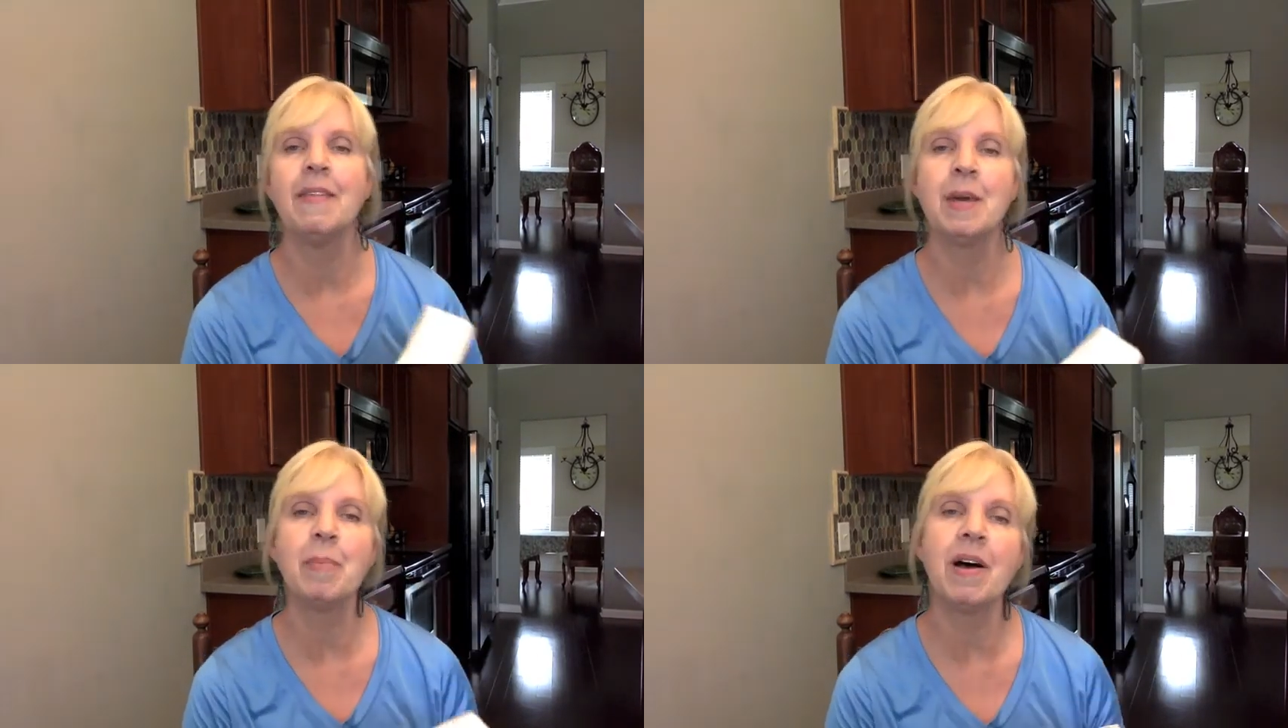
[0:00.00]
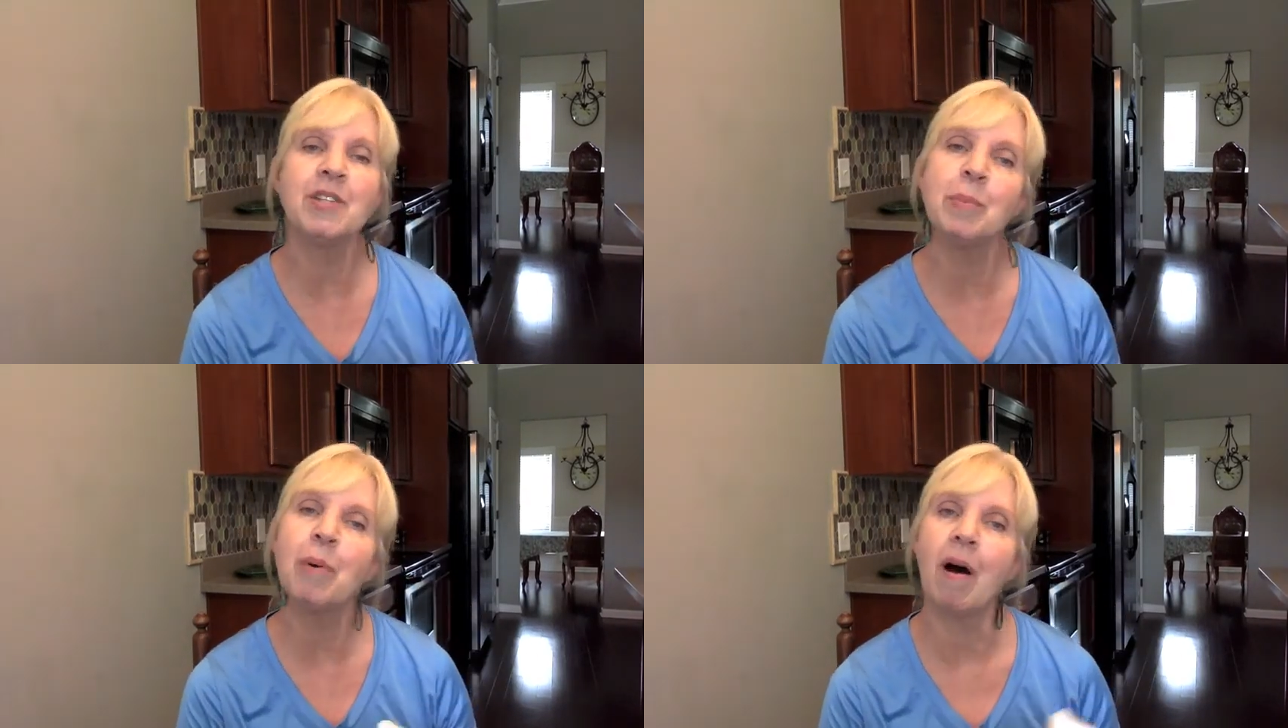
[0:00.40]
The
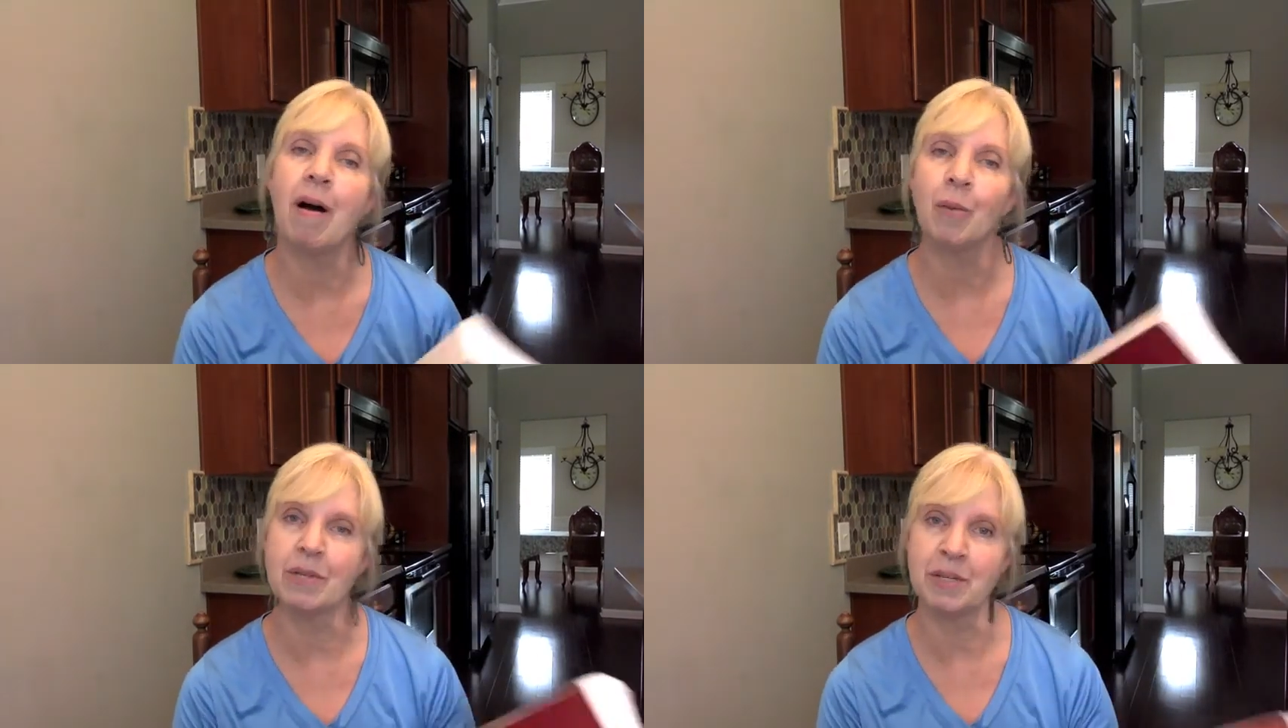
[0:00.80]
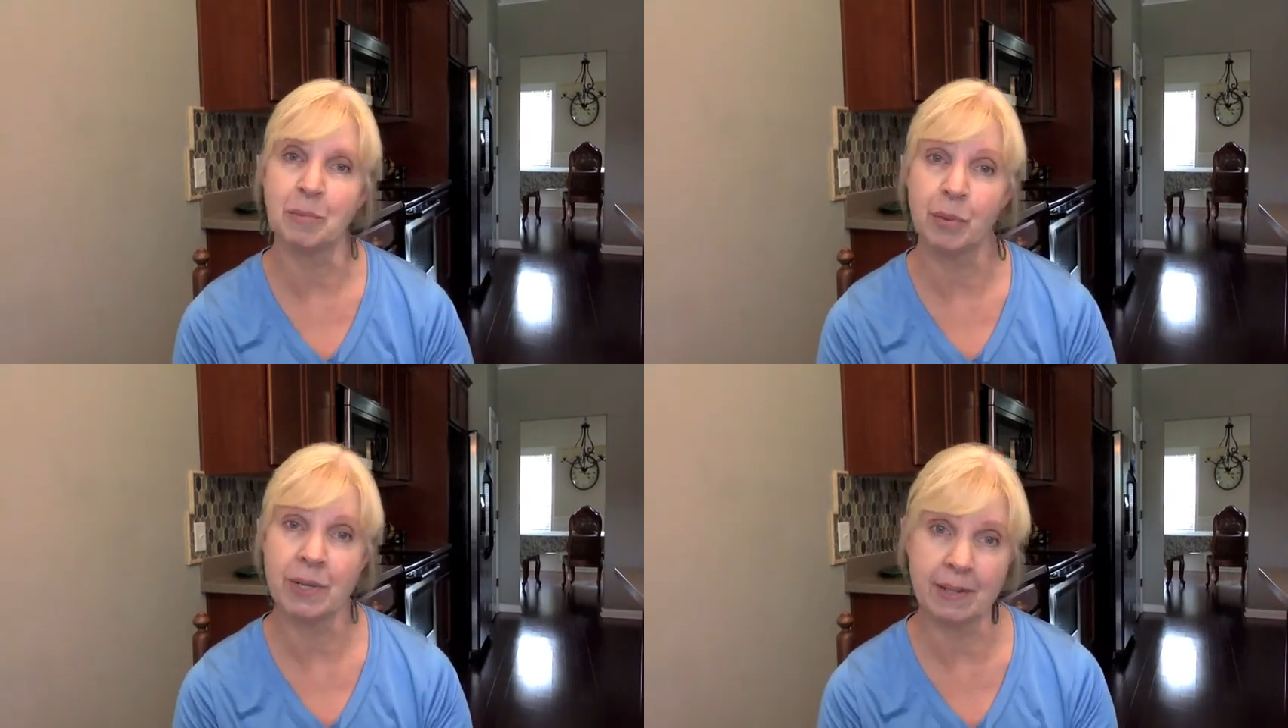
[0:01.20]
Apostle Paul was in
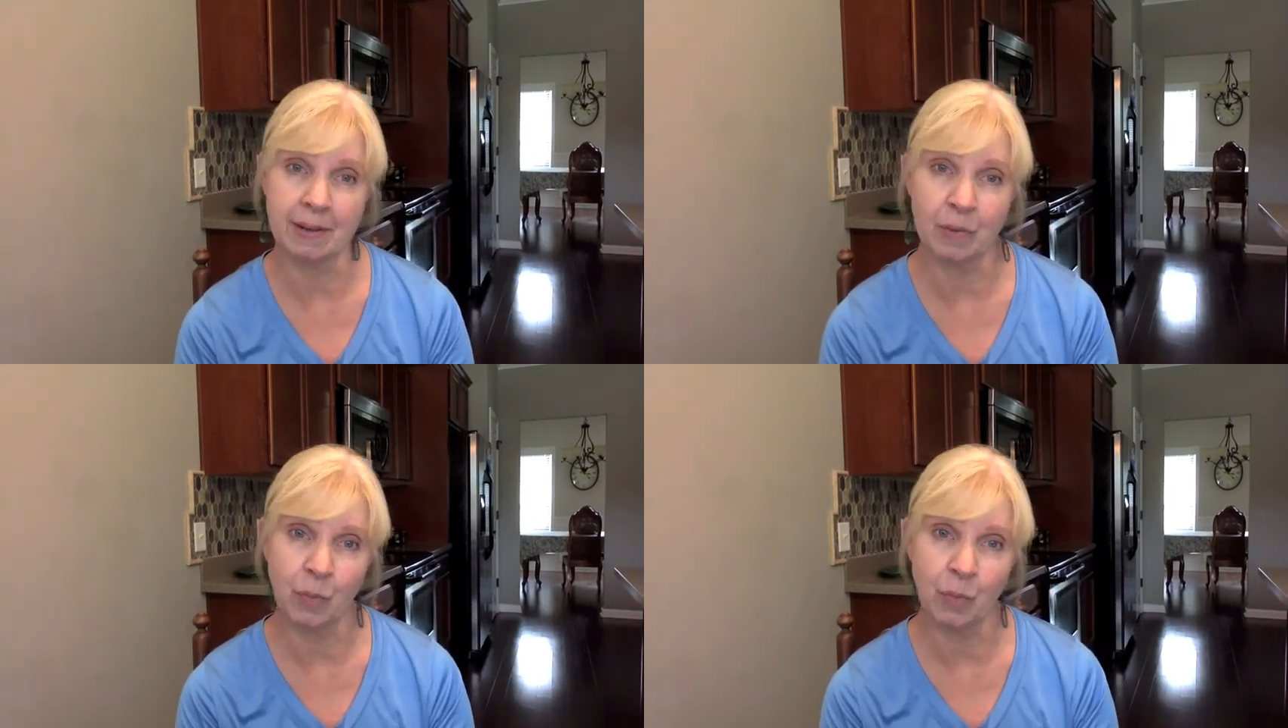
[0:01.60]
prison